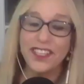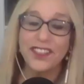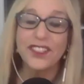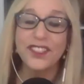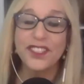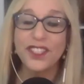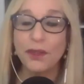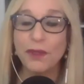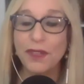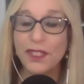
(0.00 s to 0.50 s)

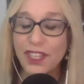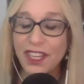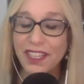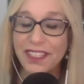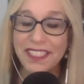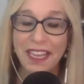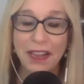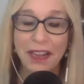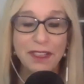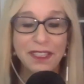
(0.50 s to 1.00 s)
there's so much
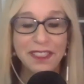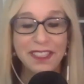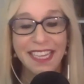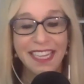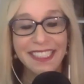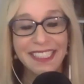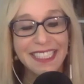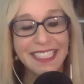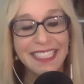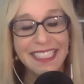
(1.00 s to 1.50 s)
else I would
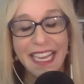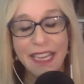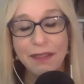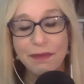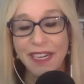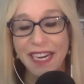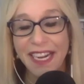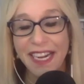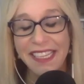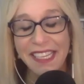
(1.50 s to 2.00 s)
like to say,
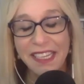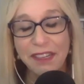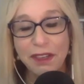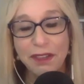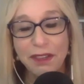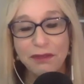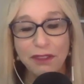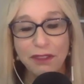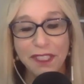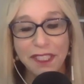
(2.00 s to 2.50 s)
but I think
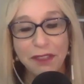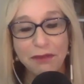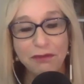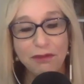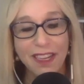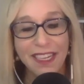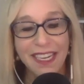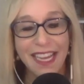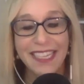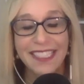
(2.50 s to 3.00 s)
we've really
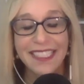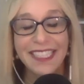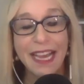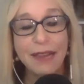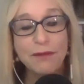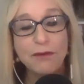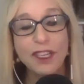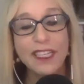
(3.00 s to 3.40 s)
run out of time.